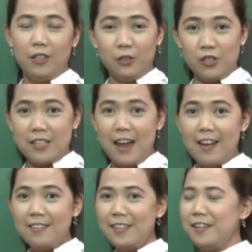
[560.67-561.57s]
Understand?
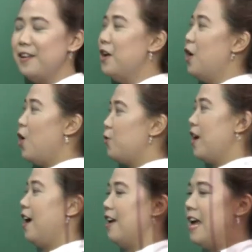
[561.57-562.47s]

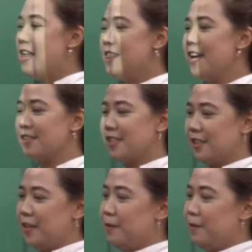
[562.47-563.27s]
Okay, next.